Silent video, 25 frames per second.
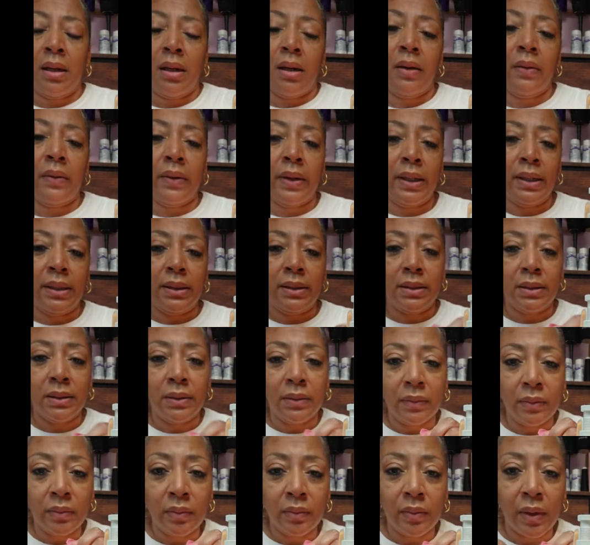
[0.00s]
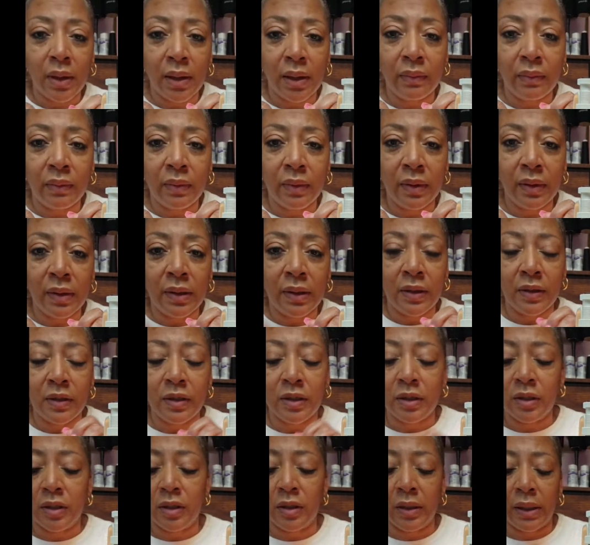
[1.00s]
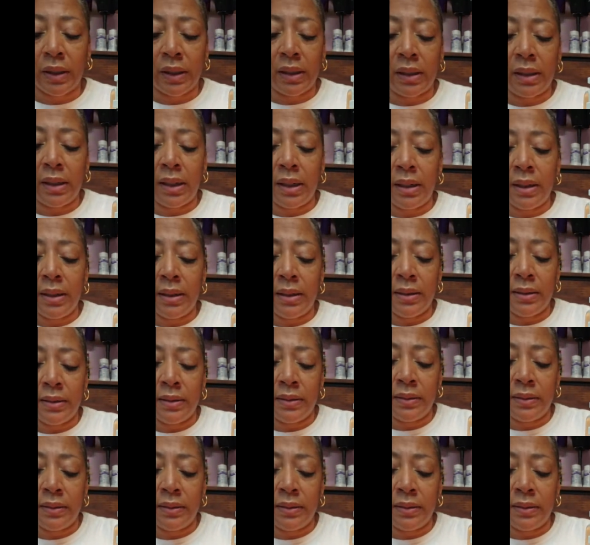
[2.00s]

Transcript: Alright, so there's the hook and eye,